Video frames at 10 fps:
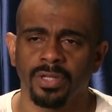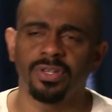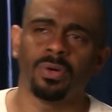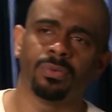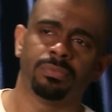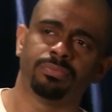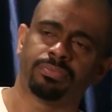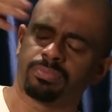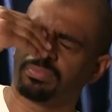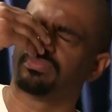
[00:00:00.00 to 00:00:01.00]
So
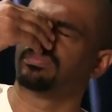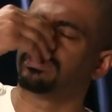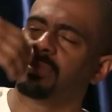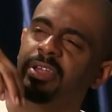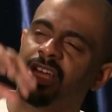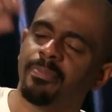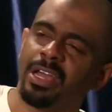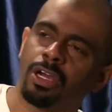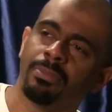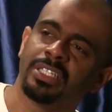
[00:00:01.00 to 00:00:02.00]
me get
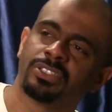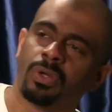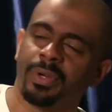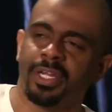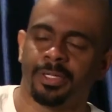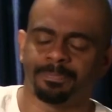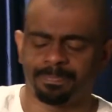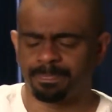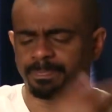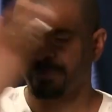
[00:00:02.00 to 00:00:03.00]
back on my story here.
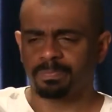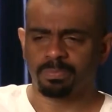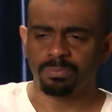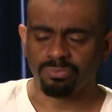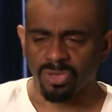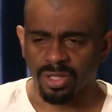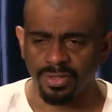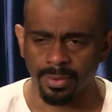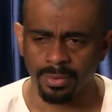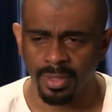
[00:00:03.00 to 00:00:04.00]

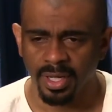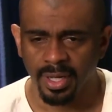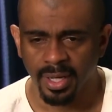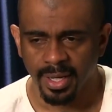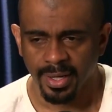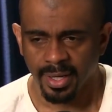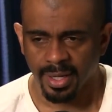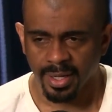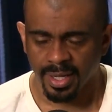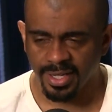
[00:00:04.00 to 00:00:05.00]
So
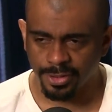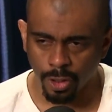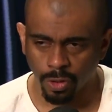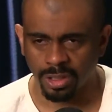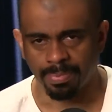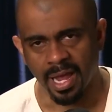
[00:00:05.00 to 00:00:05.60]
he's cool with the